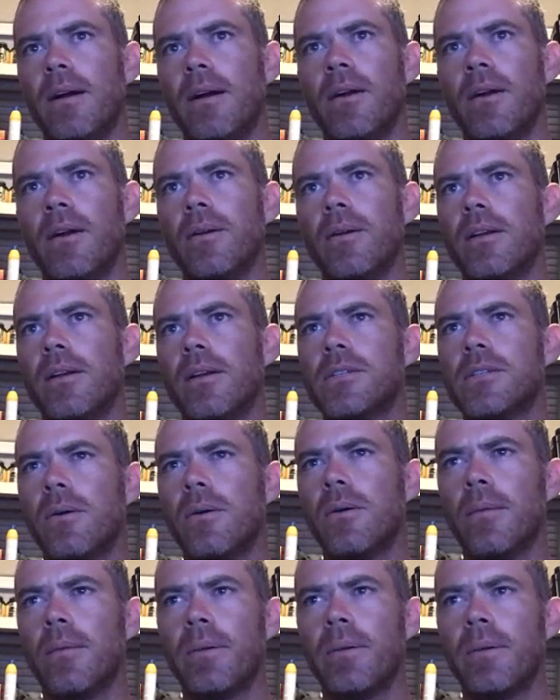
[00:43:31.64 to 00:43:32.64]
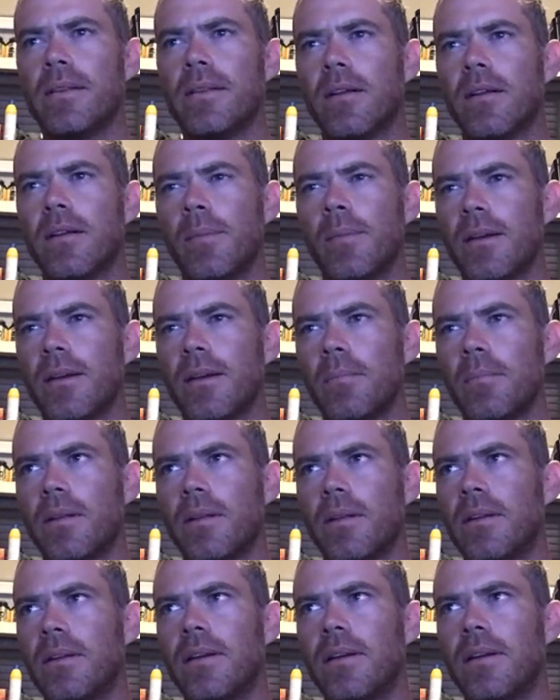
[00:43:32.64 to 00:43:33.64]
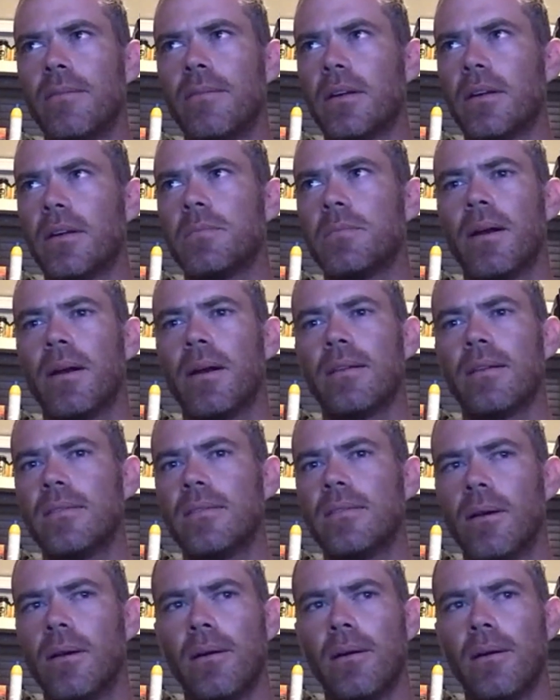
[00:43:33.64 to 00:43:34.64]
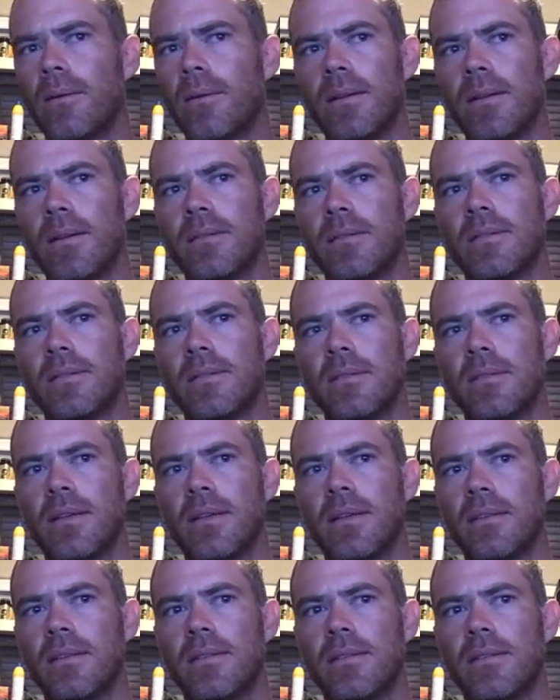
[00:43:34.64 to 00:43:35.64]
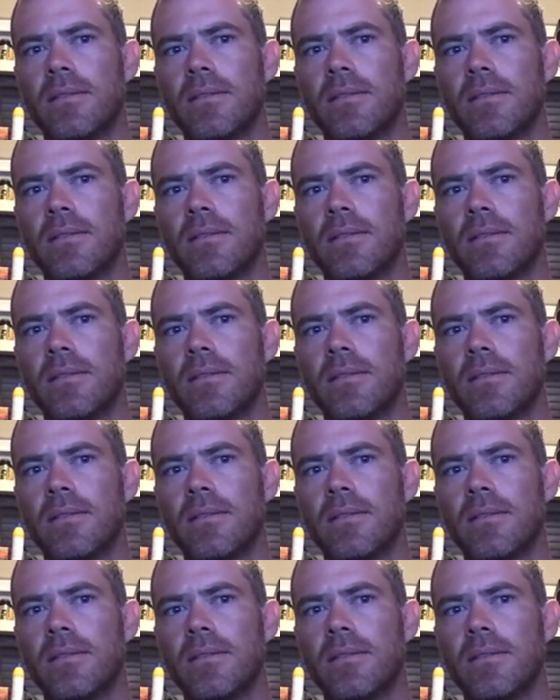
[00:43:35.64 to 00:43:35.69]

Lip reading: But are you going to show up and it's going to be a completely different experience? No, it's